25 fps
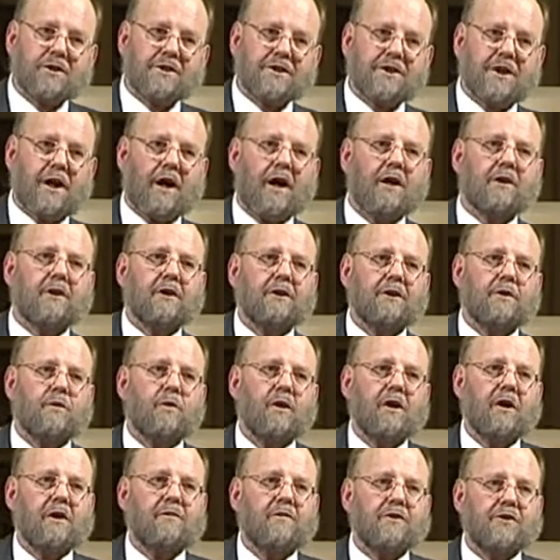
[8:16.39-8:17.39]
startling
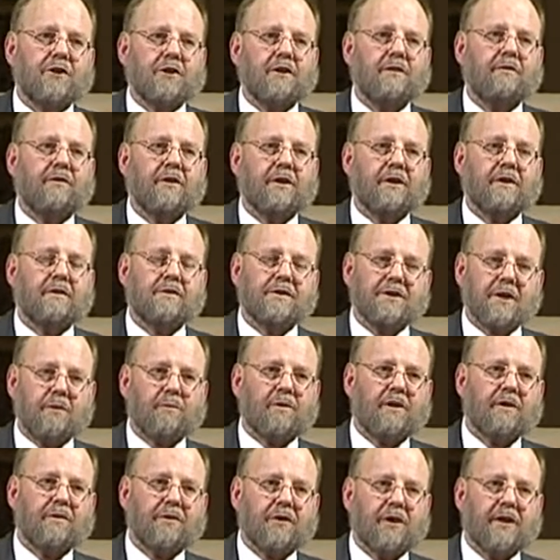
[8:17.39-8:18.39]
way of achieving
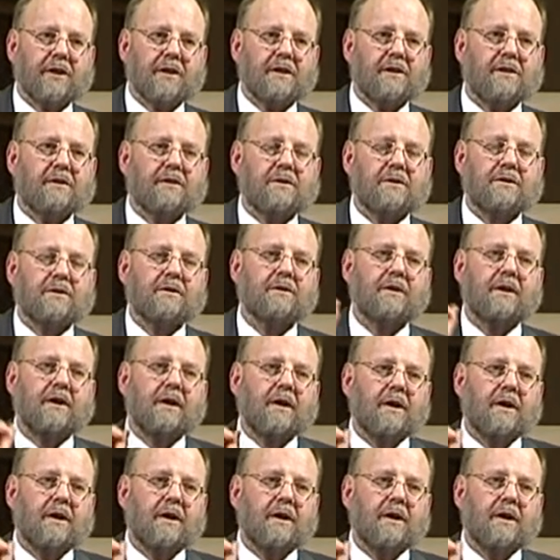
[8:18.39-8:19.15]
similar things,